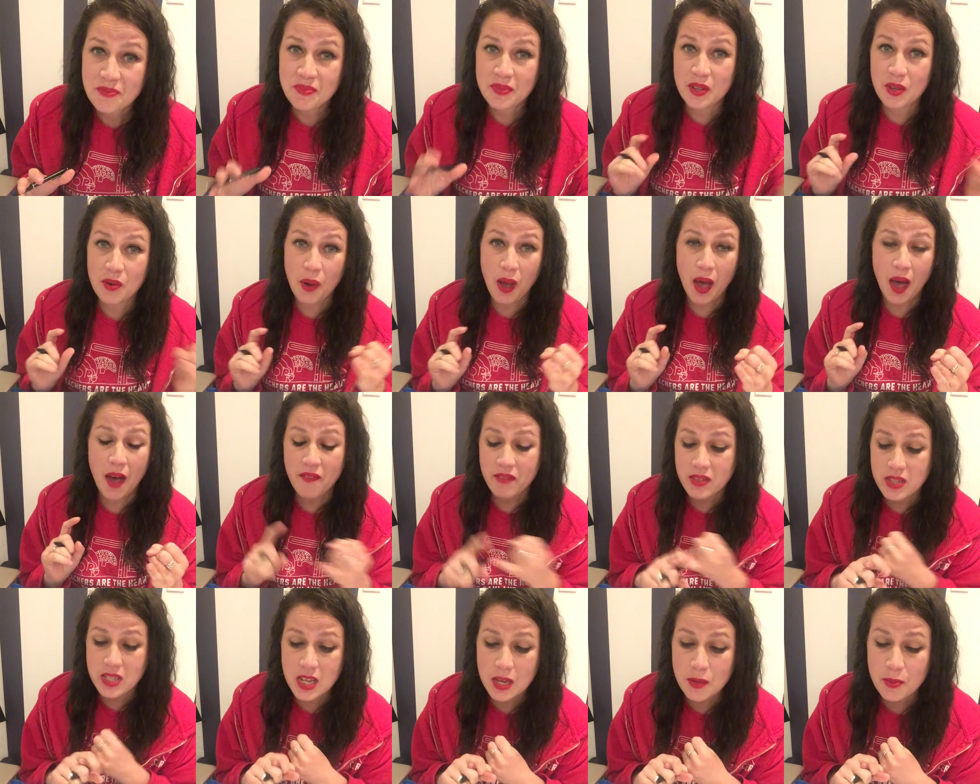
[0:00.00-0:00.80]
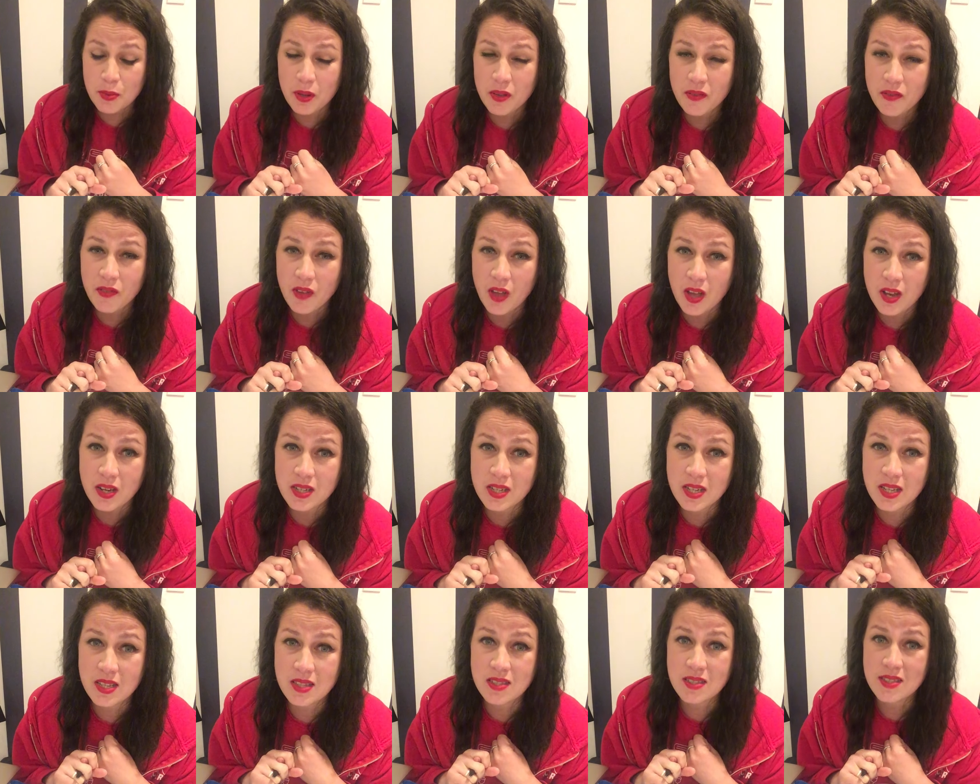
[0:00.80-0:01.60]
You have a table of
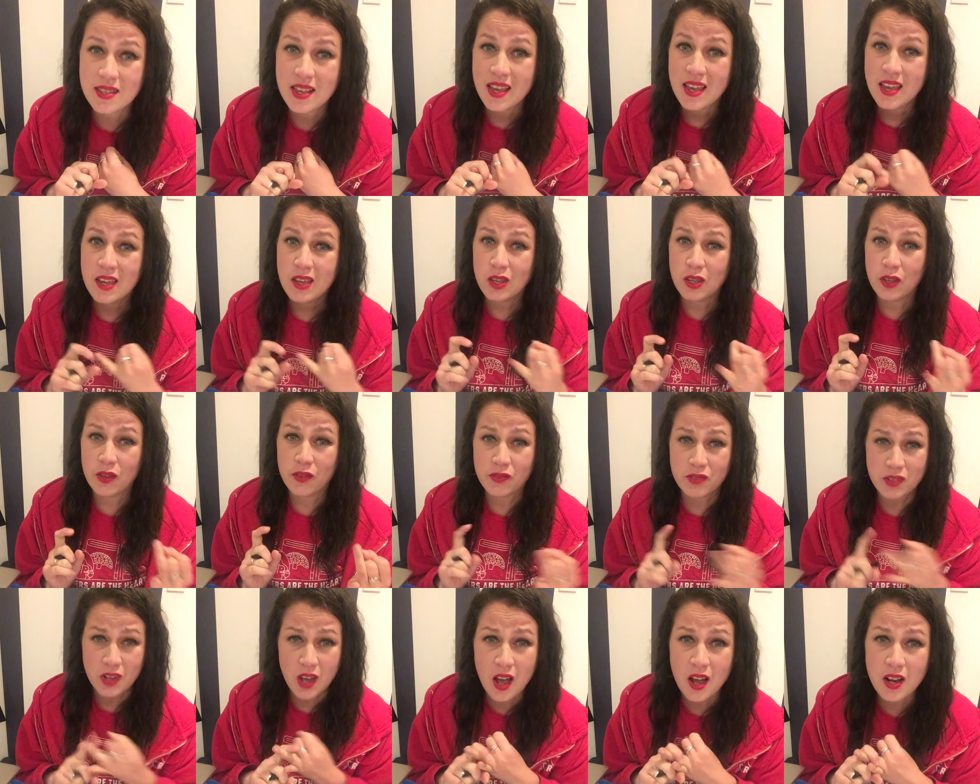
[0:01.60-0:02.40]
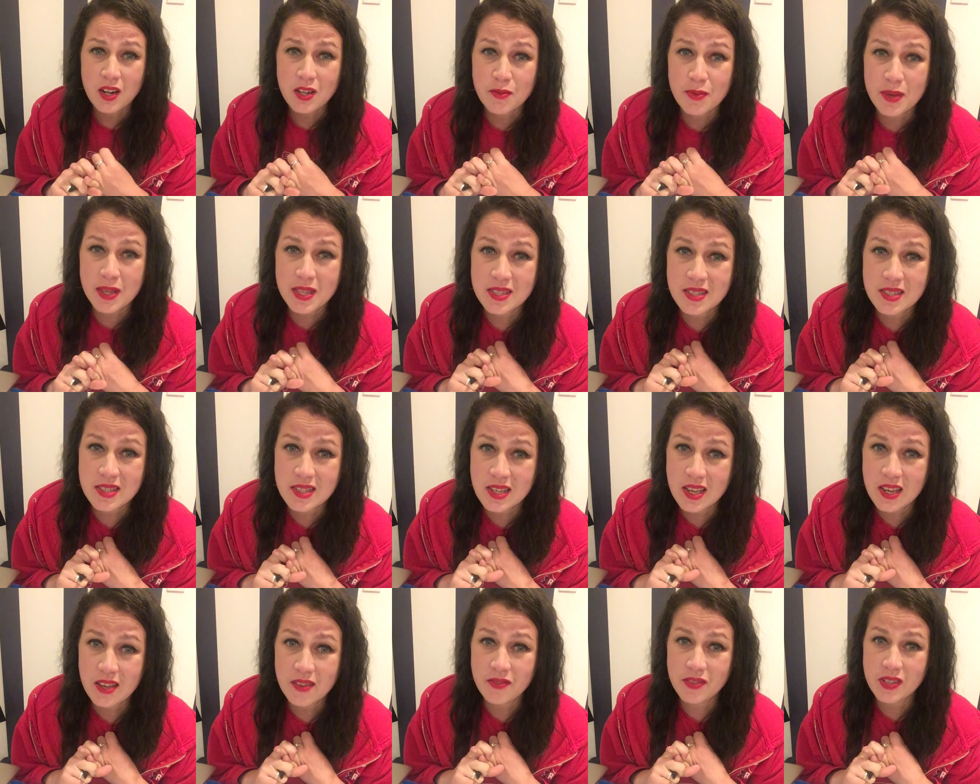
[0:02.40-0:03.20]
contents. You've talked about
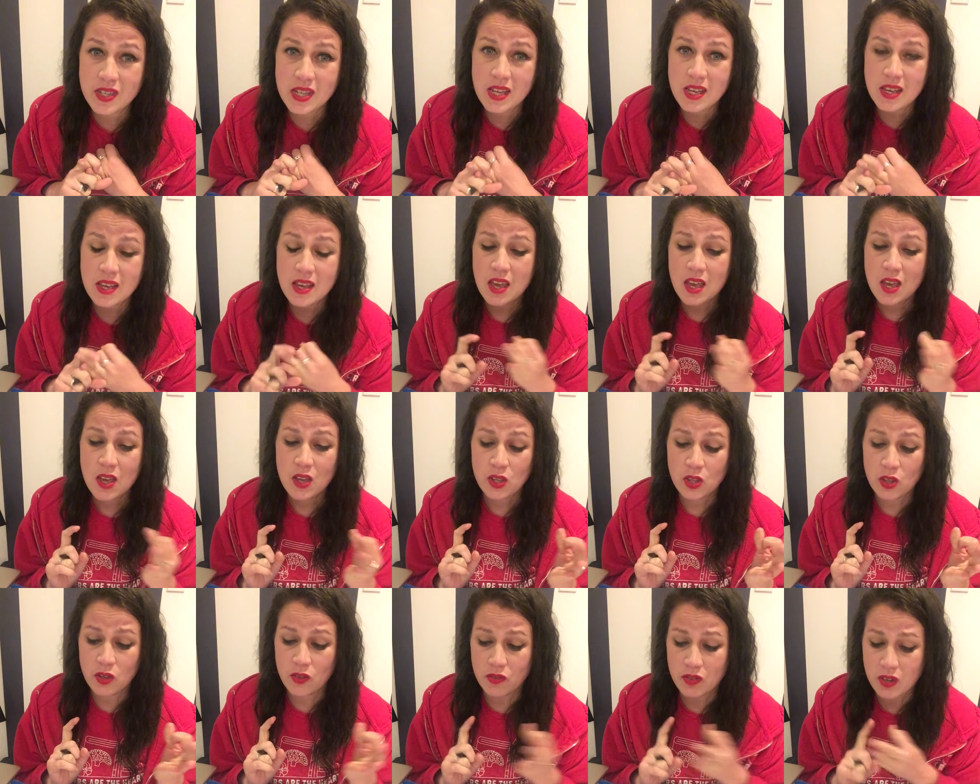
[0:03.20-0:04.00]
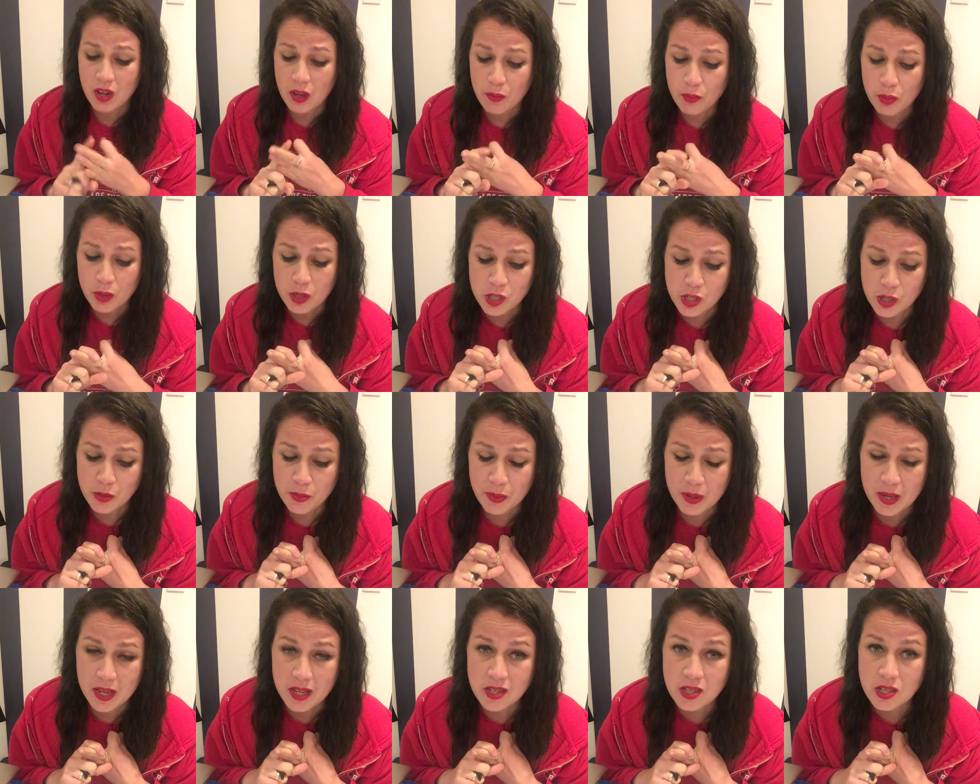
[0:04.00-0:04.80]
safety. You've numbered your
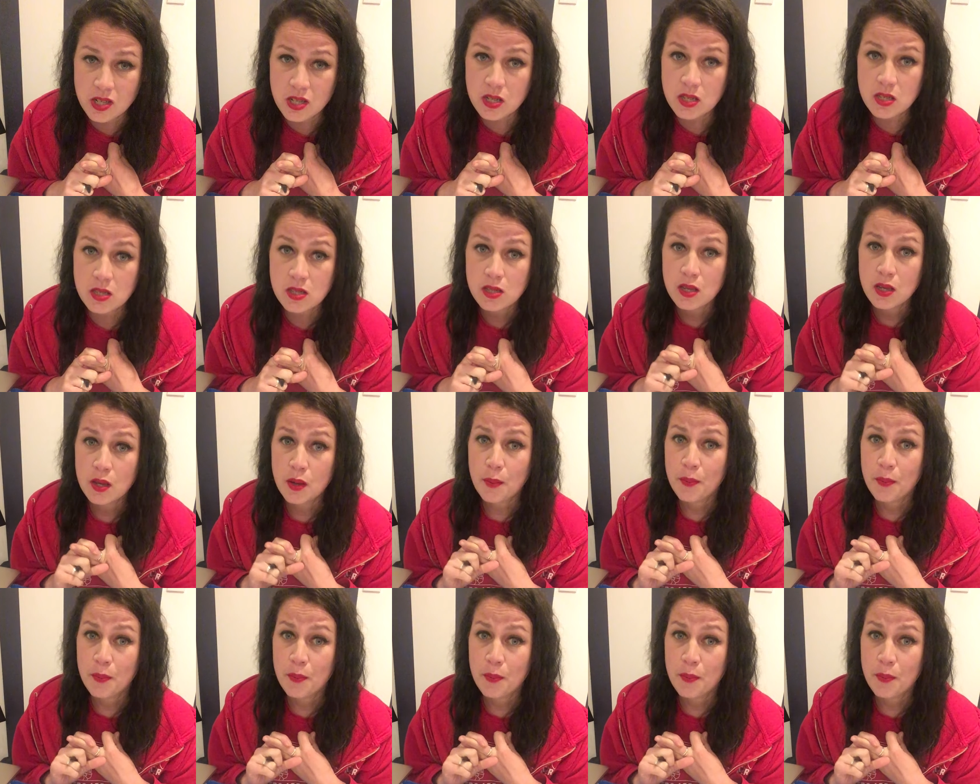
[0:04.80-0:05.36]
pages.